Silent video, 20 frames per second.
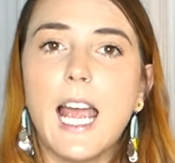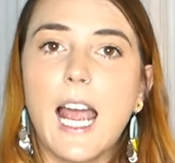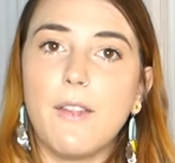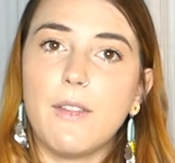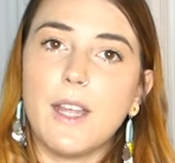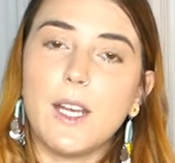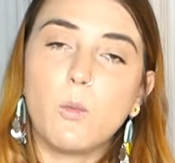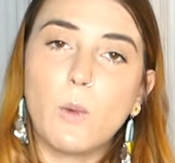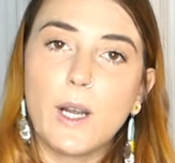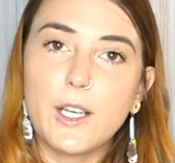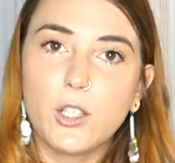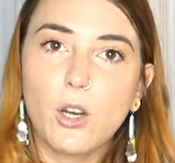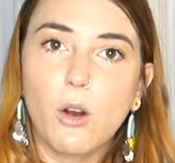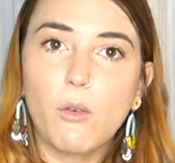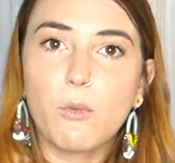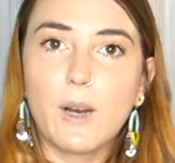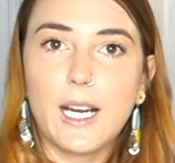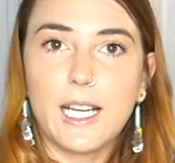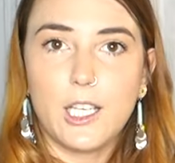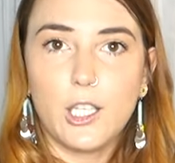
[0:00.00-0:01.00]
And then when
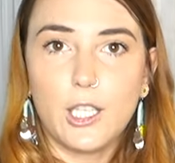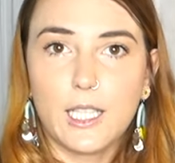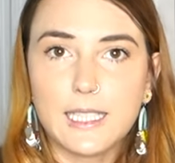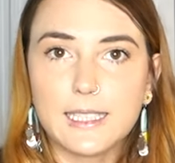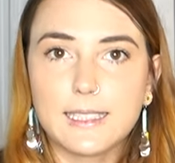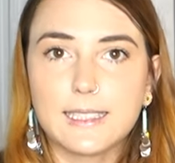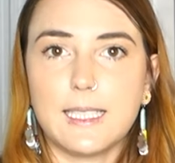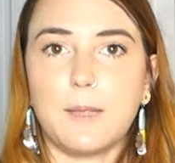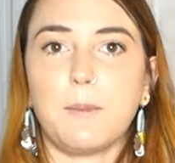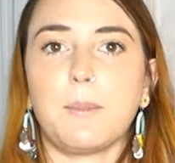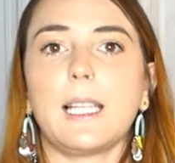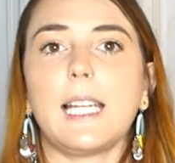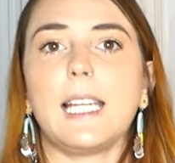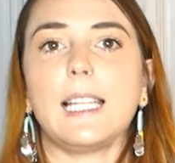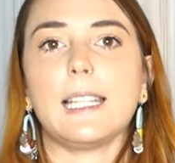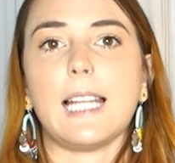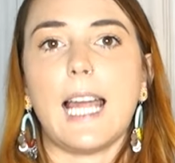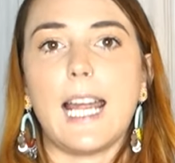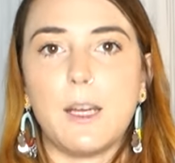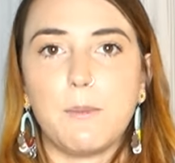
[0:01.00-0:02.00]
you're ready, you can
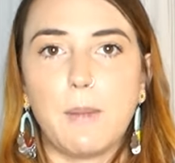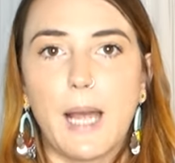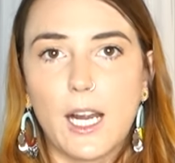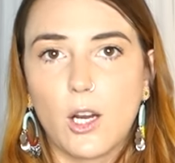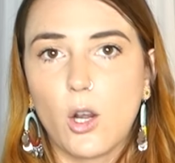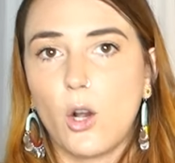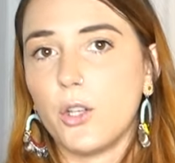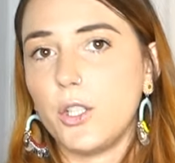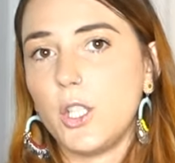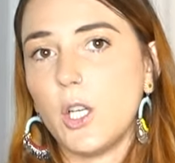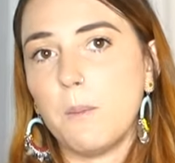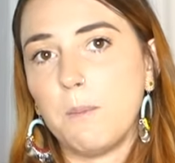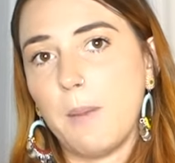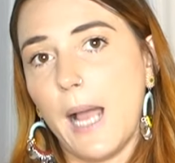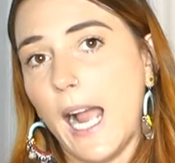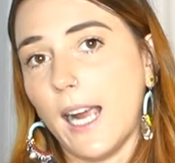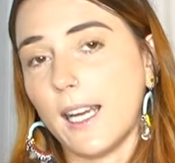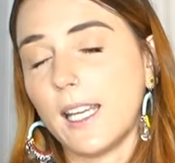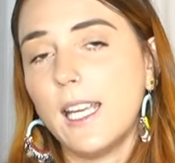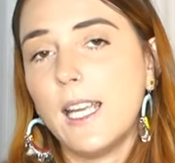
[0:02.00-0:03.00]
simply lay back on your
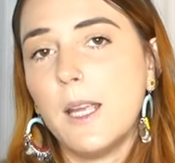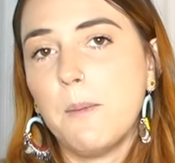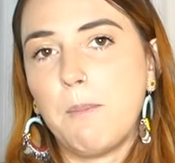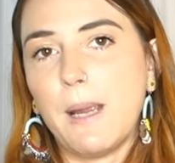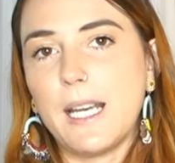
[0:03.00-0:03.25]
back.